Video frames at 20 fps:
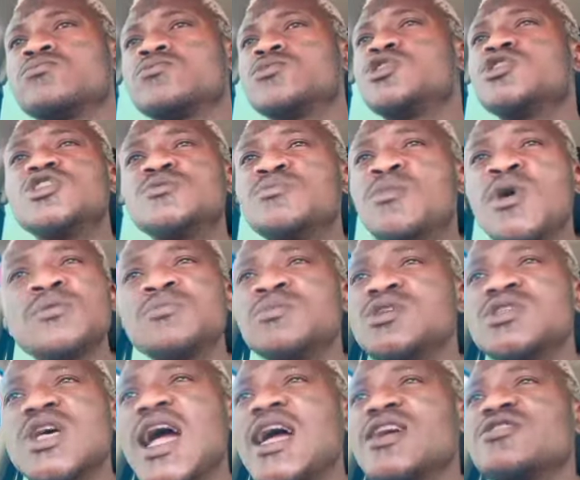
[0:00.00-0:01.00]
3 months,
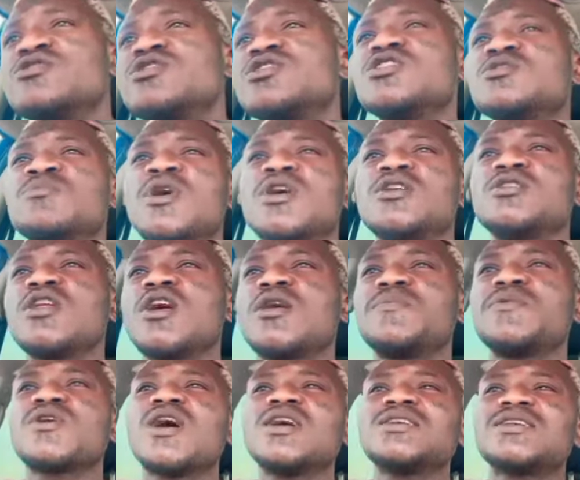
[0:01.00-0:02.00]
me sign you 3 months, love,
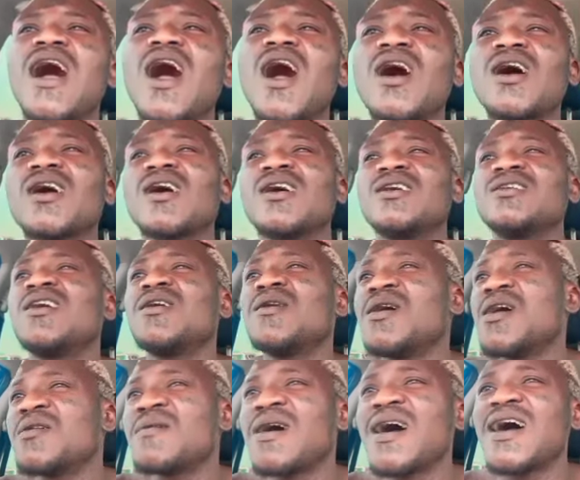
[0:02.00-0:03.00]
because I want to come out,
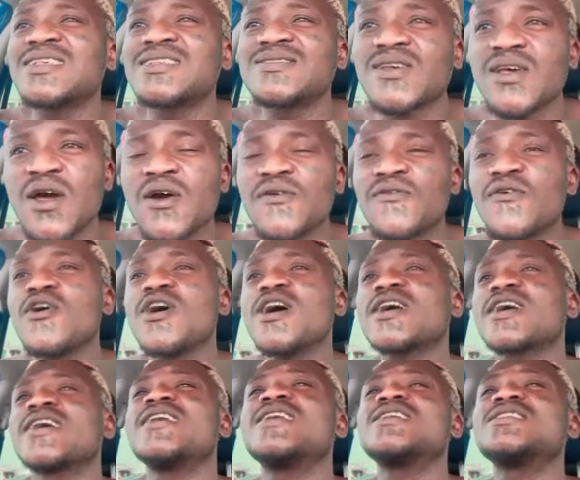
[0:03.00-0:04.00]
I
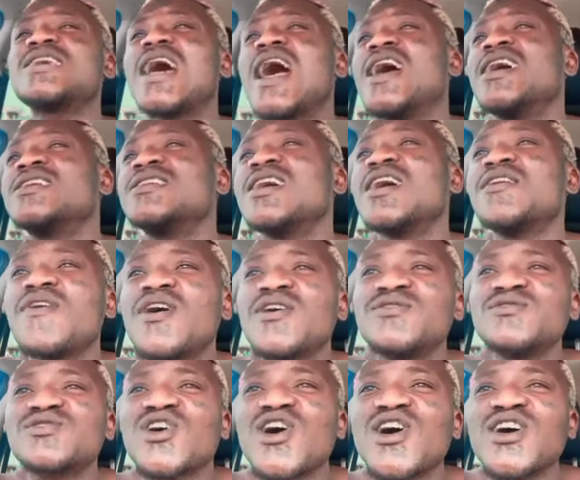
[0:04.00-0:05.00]
want to sign you, I want
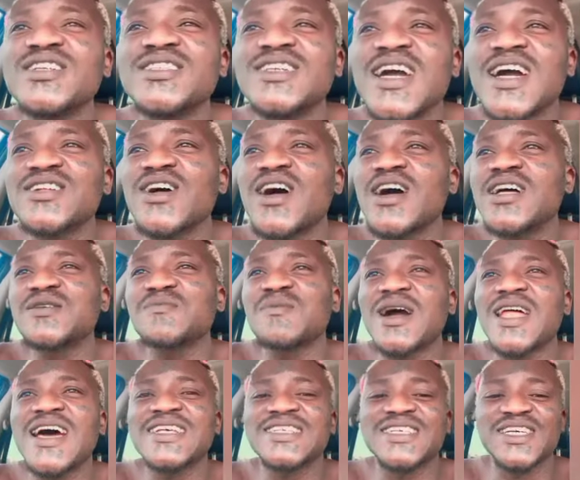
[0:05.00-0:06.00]
to come here, don't you,
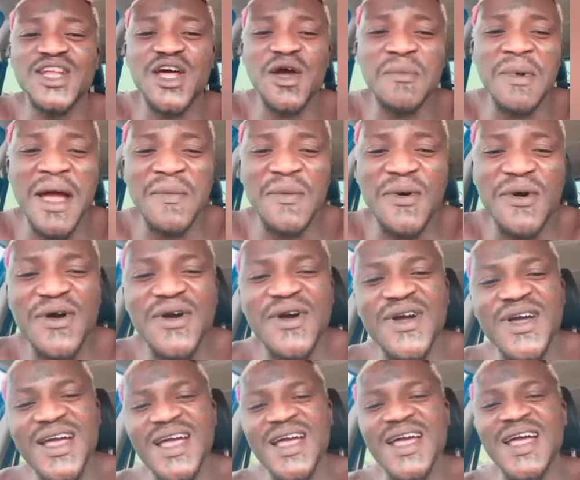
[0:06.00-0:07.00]
but I say no, mama.
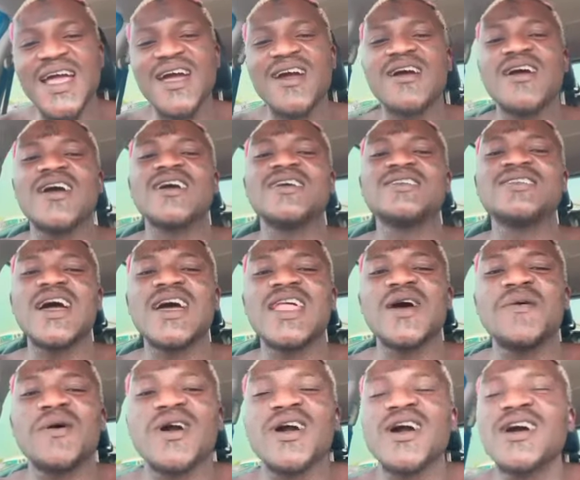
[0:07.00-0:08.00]
You understand?
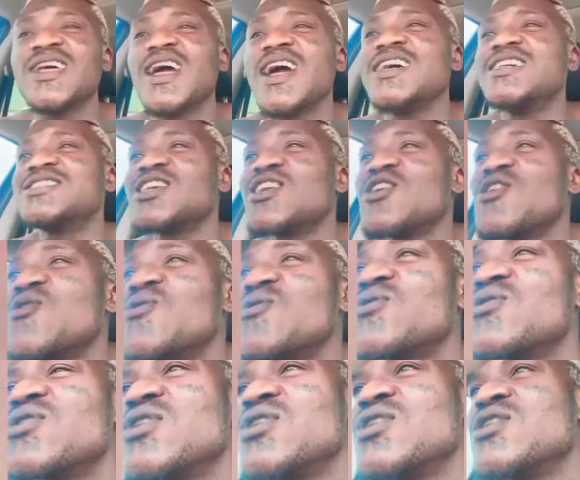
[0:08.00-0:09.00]
I'm going to tell you, so.
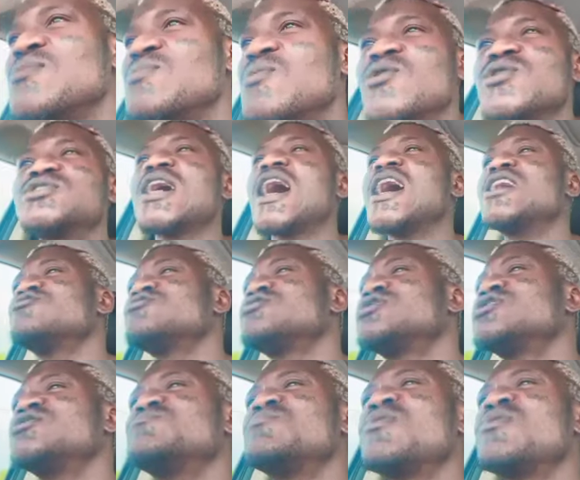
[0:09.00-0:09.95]
Oh, sign you 3